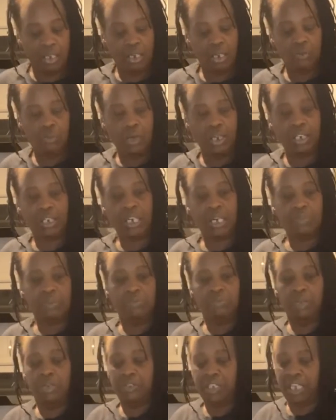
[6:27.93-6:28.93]
1 cup of
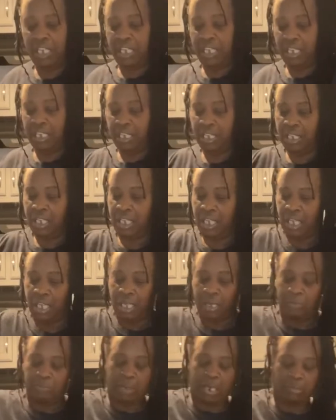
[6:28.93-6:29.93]
milk in it.
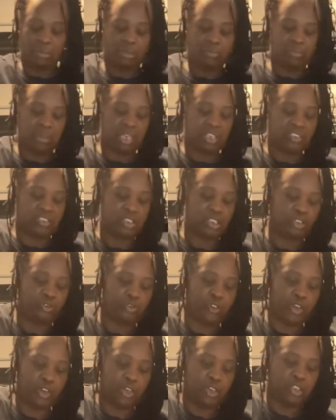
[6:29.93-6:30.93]
But I'm gonna mix this
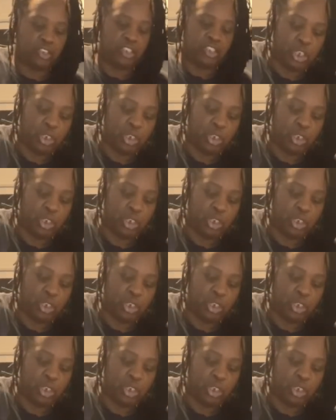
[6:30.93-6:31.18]
first.